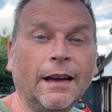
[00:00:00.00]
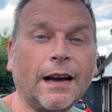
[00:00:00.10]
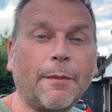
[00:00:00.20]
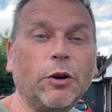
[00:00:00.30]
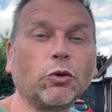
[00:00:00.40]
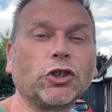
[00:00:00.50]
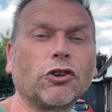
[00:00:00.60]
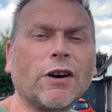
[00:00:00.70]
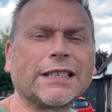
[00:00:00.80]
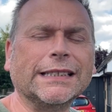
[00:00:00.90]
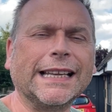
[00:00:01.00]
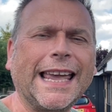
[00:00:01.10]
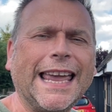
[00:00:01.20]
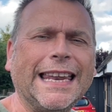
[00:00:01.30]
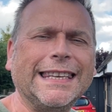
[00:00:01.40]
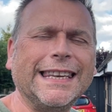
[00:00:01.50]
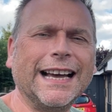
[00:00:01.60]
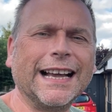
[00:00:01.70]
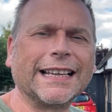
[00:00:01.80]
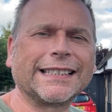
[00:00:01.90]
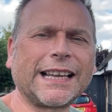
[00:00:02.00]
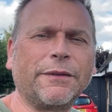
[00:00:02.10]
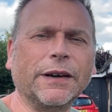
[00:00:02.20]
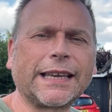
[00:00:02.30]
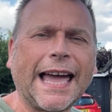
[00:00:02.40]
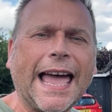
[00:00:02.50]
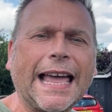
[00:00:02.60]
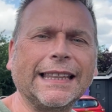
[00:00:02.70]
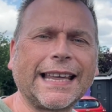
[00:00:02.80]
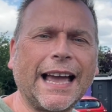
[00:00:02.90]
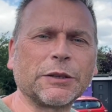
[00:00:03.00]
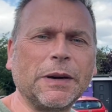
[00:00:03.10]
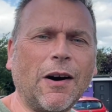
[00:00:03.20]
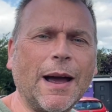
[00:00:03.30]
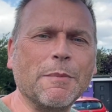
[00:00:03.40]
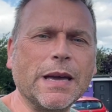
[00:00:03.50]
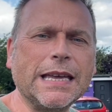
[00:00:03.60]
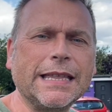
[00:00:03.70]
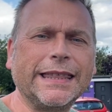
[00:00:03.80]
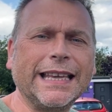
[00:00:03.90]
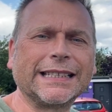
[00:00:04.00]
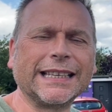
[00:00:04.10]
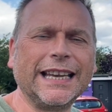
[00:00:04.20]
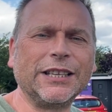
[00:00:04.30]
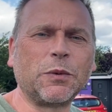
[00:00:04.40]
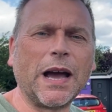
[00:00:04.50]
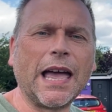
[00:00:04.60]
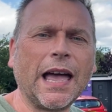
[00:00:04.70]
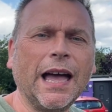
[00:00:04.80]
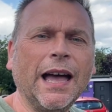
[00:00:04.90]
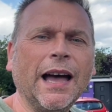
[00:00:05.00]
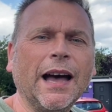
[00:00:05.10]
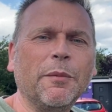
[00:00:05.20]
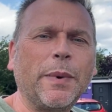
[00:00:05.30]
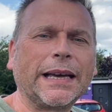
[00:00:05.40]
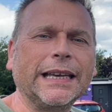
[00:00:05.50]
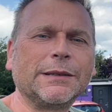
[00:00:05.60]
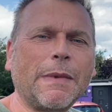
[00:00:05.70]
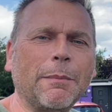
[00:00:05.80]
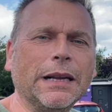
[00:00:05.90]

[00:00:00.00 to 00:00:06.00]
I'm in Norfolk Crescent in Suffolk, and the house behind me, this is where Becky's mum